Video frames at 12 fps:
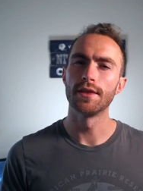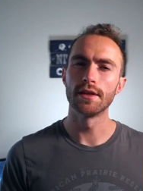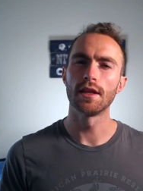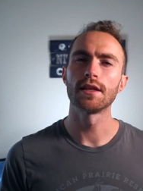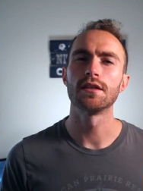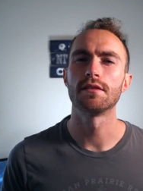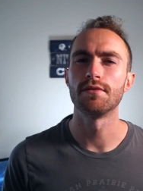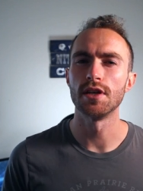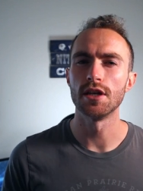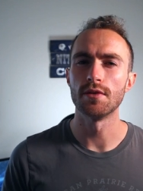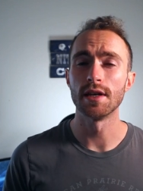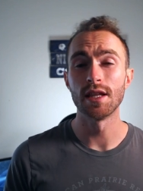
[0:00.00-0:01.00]
then like this
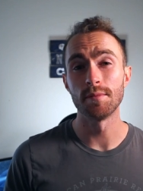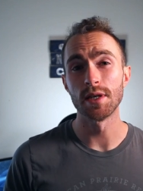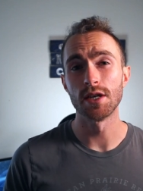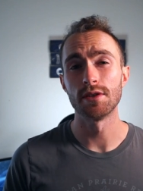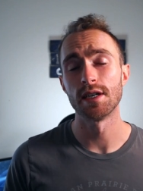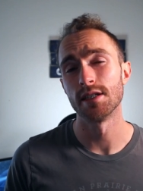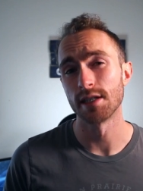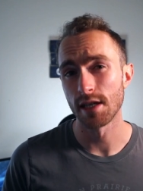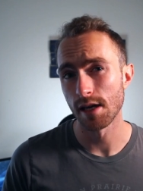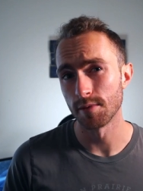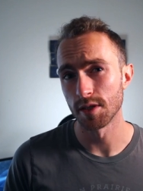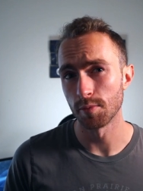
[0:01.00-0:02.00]
video and let me know down in the
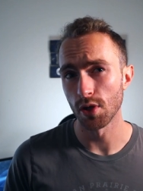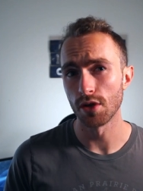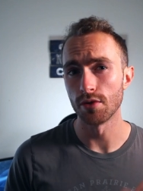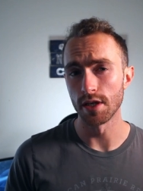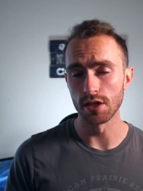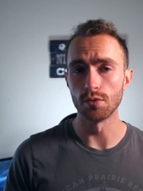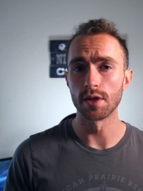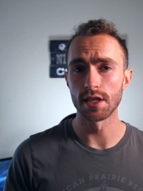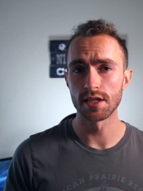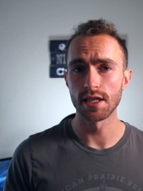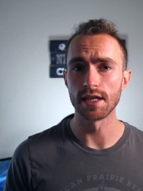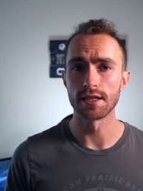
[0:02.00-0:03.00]
comments below that you want
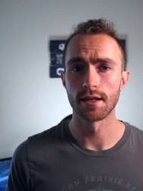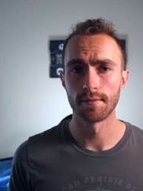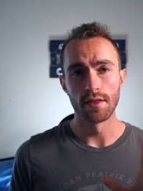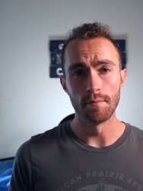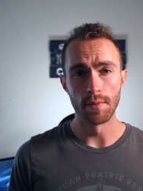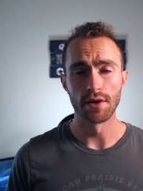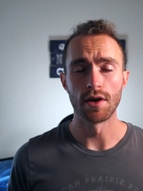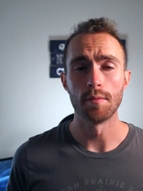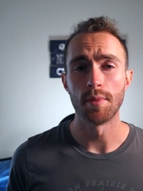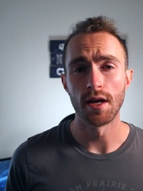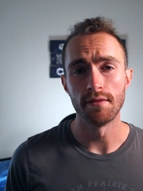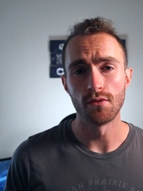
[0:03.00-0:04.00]
to see it. The Marriott
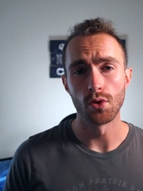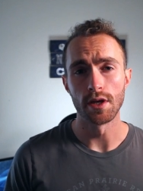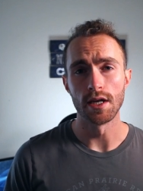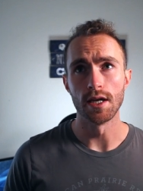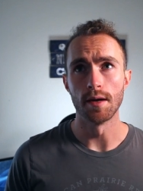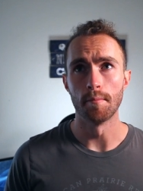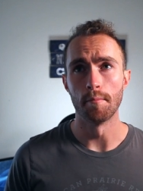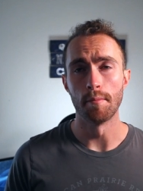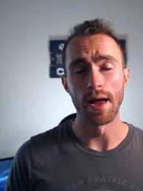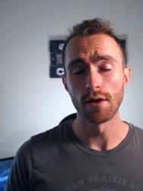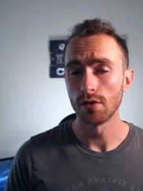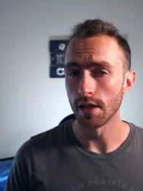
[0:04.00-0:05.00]
Bonvoy
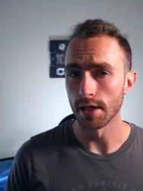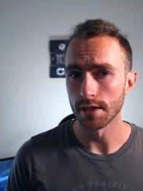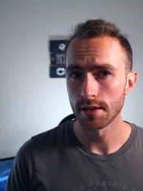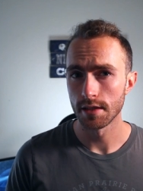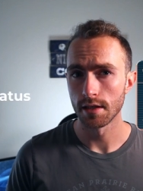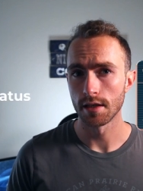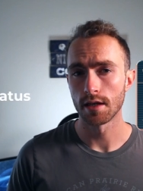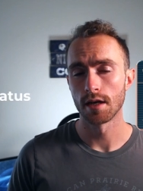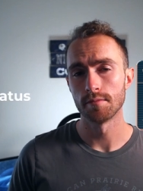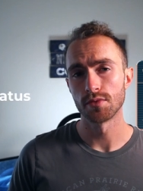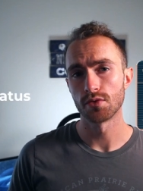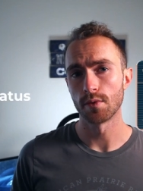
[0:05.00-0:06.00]
Boundless
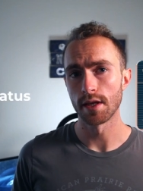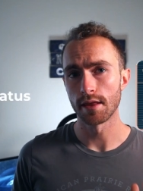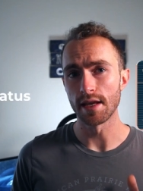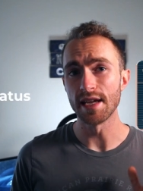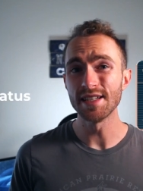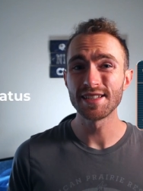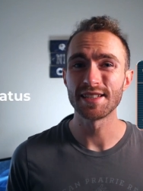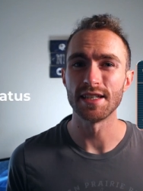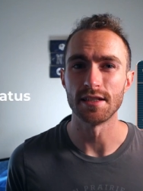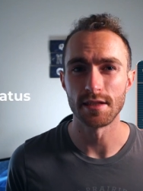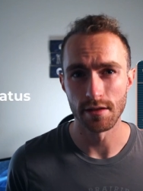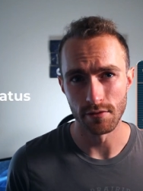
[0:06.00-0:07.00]
comes with
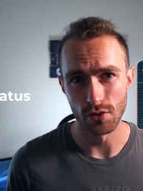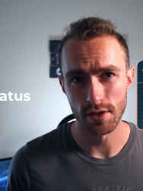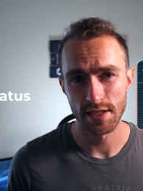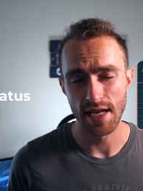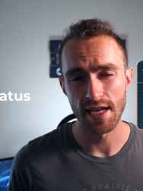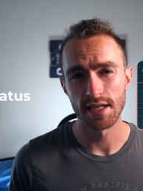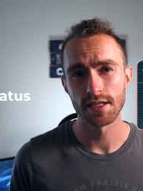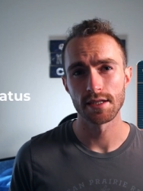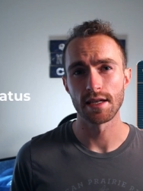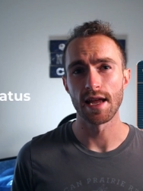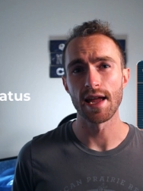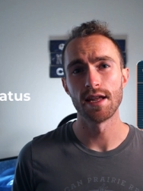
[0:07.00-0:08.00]
instant silver
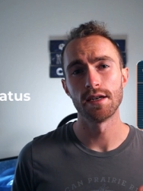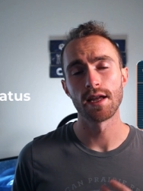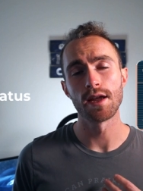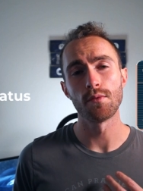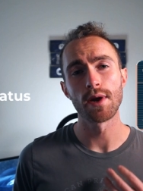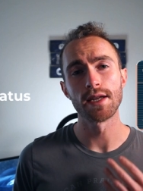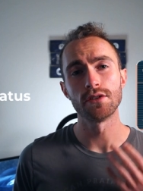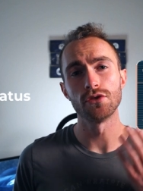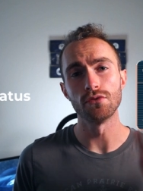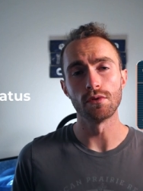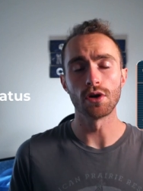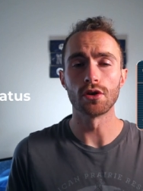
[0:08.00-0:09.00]
status and a way
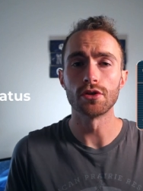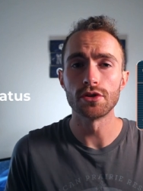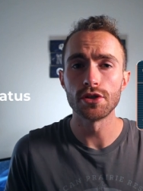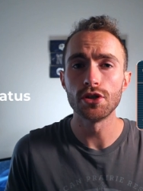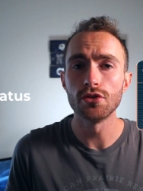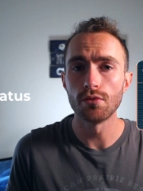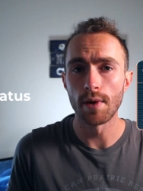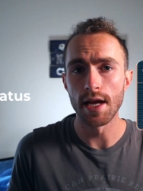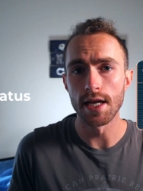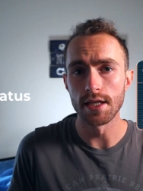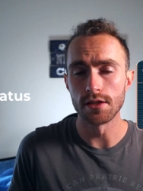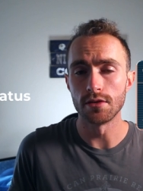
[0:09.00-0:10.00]
to earn your
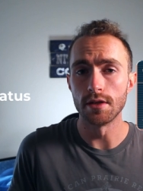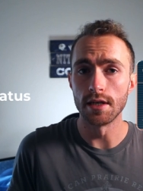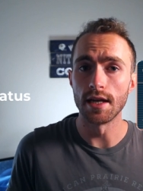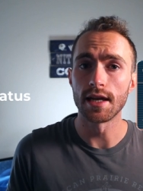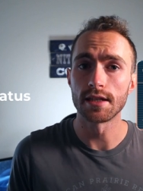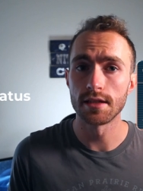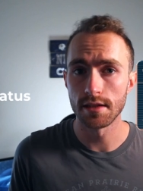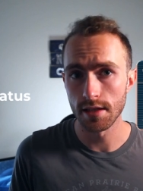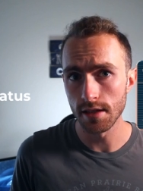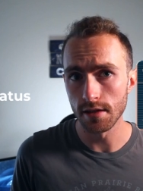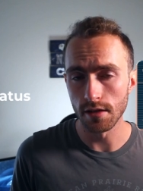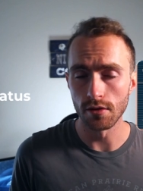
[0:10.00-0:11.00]
way to the next
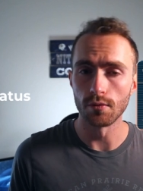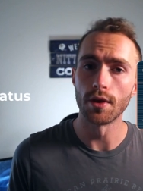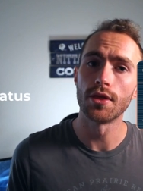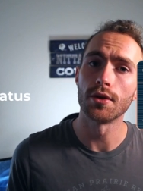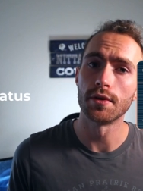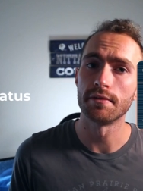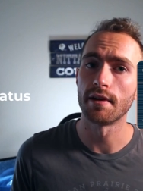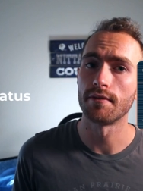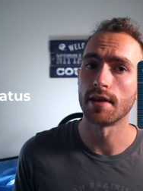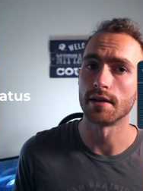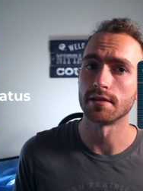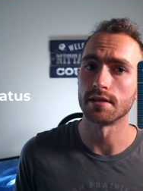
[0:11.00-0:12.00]
tier with thirty-five
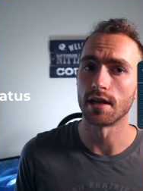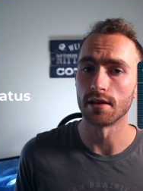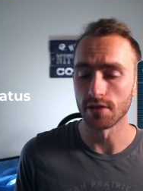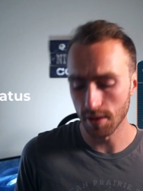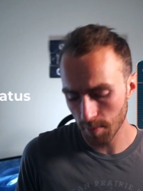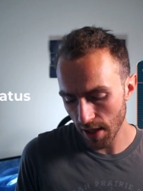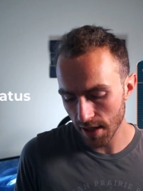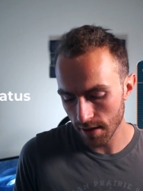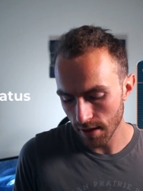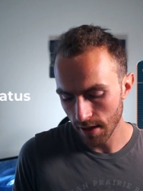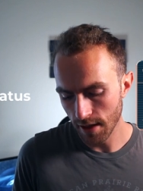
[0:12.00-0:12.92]
thousand dollars spend.